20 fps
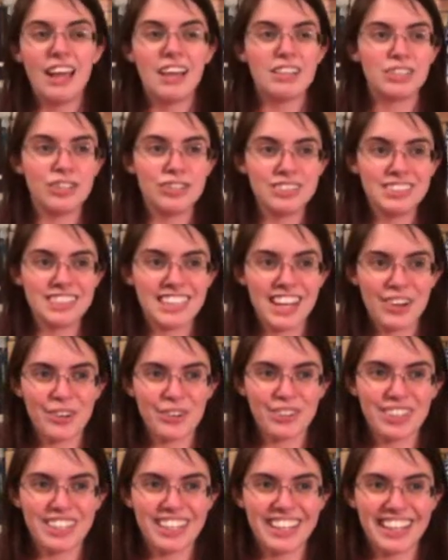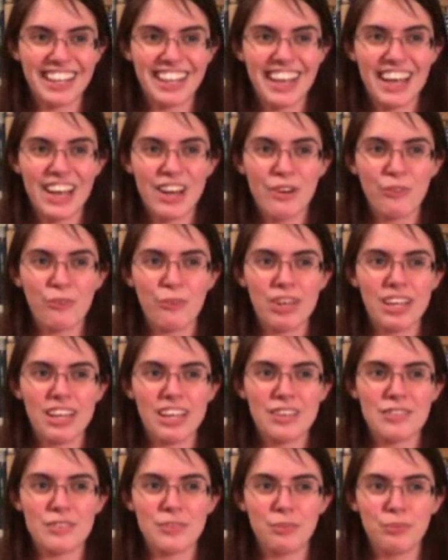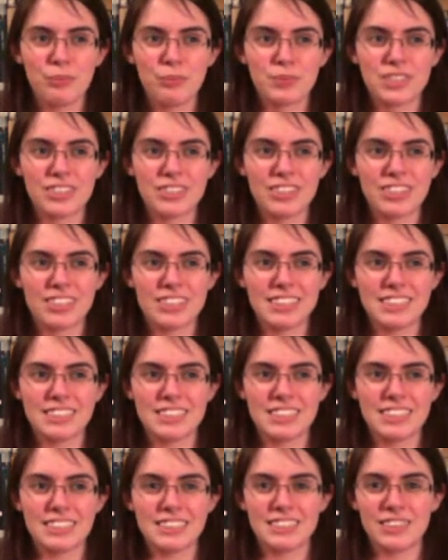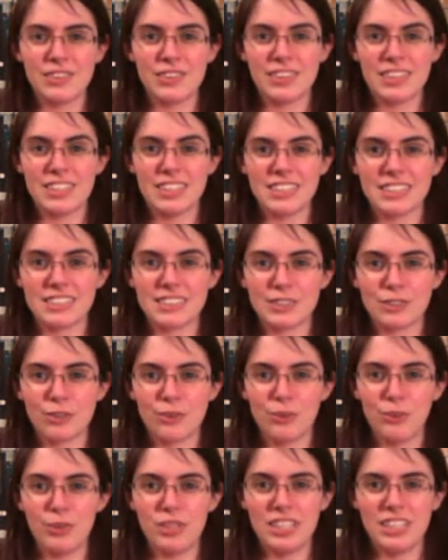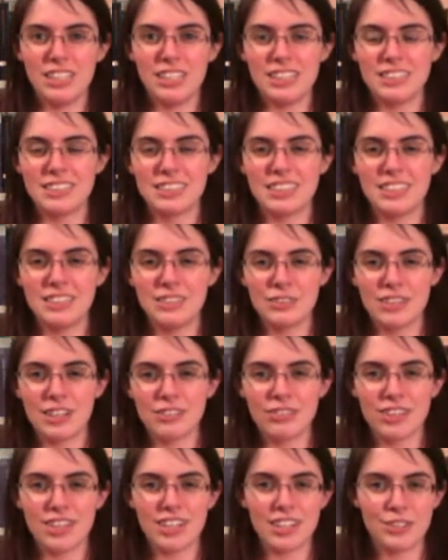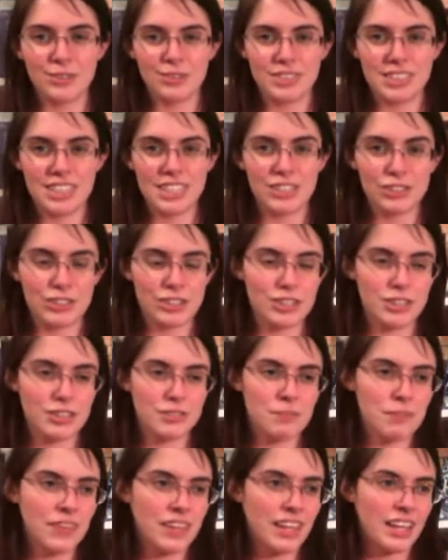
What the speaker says: Turns out, we started listening to this oldies internet radio station,